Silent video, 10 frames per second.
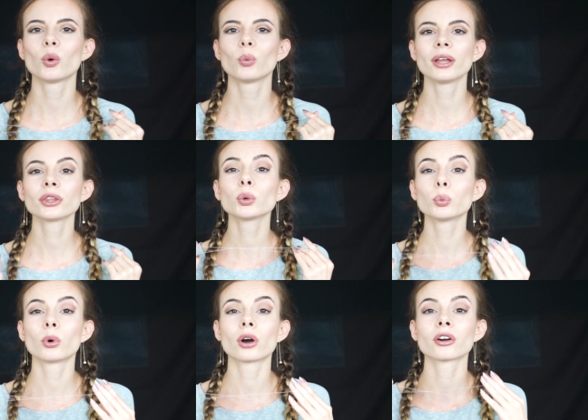when you
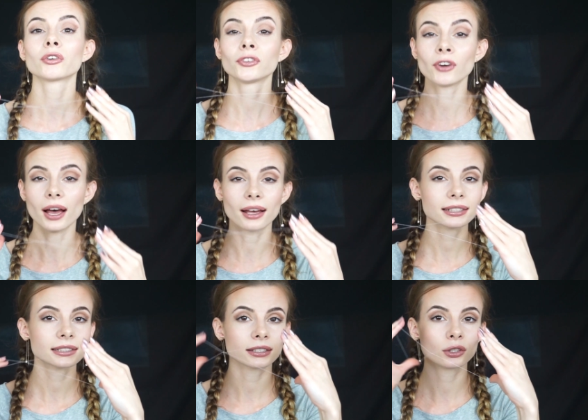work
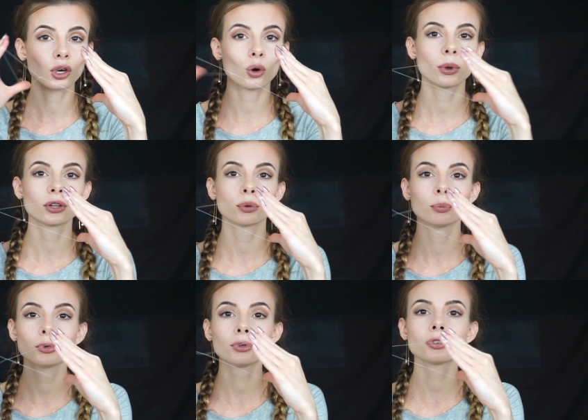fast, you know, when you
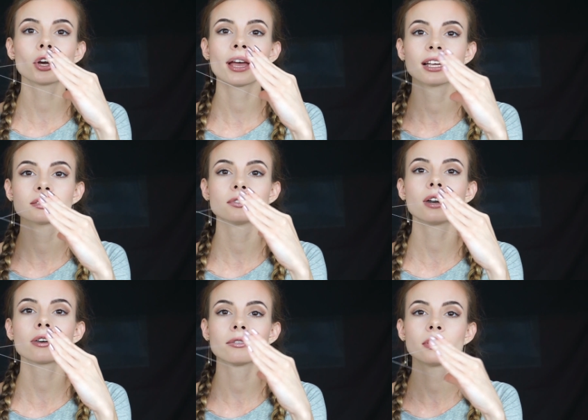move your hand
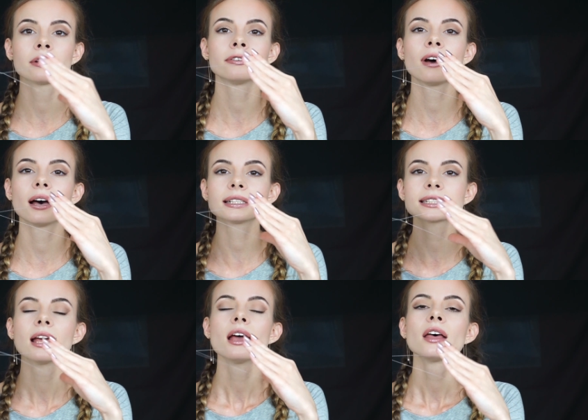very
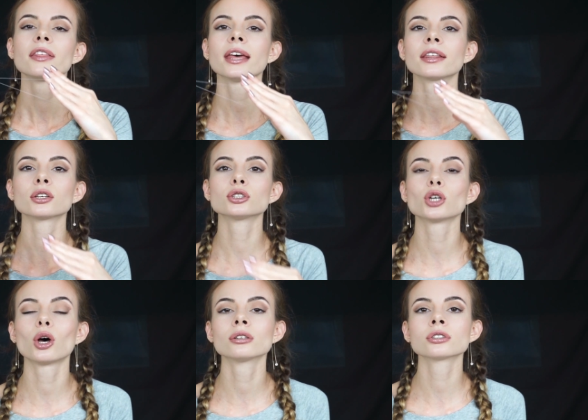fast, then you
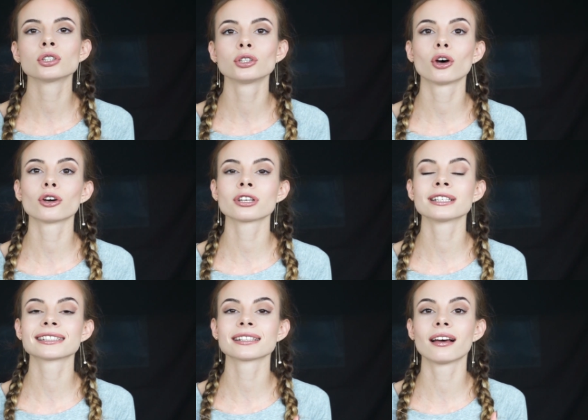don't
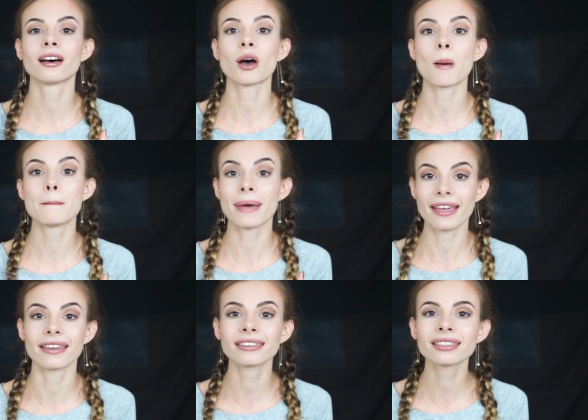notice
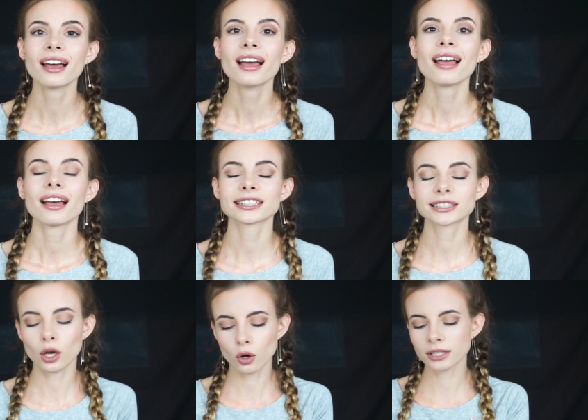pain.
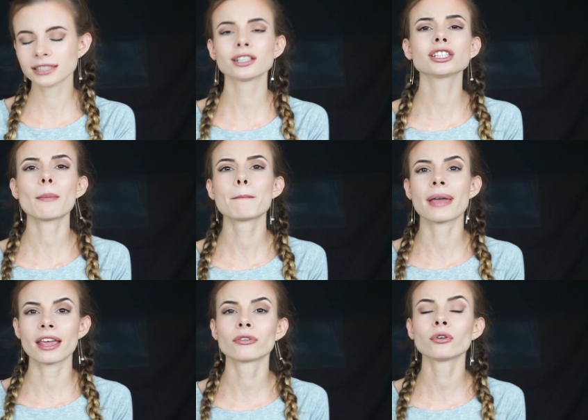So it is not a
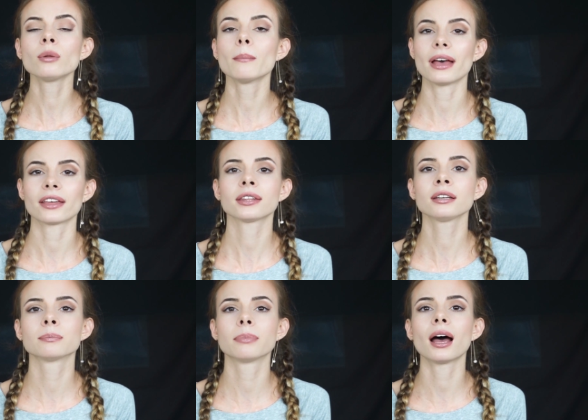painful
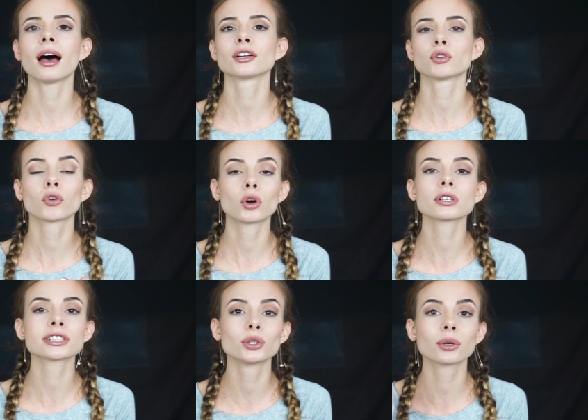method, but of
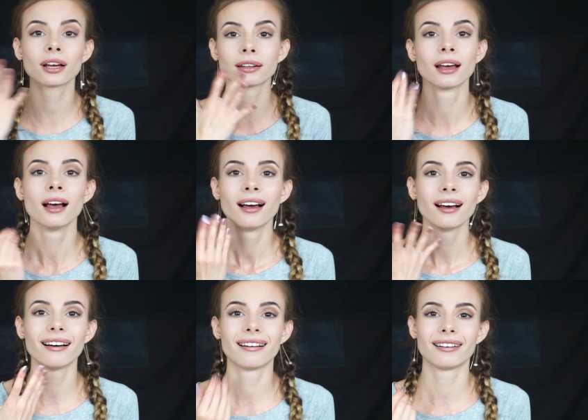course you can
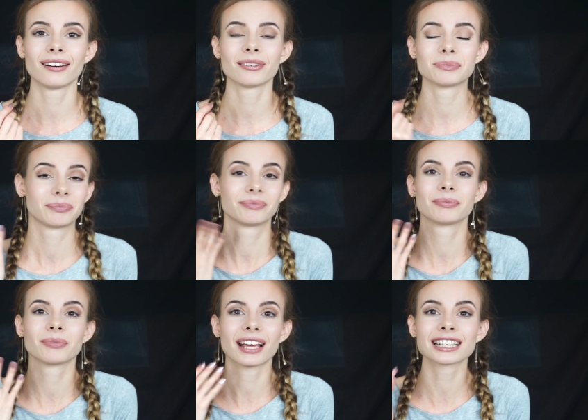
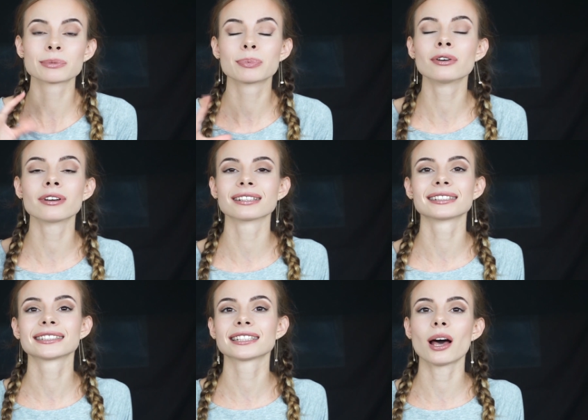
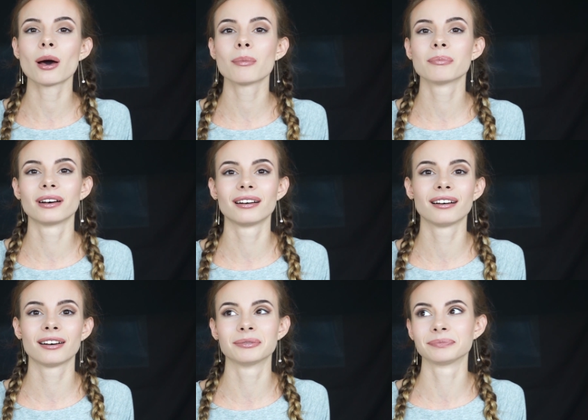experience
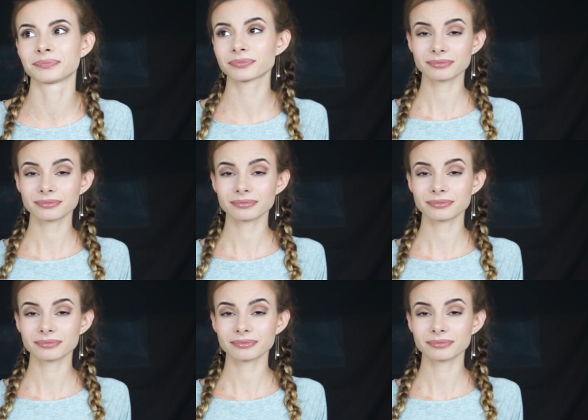some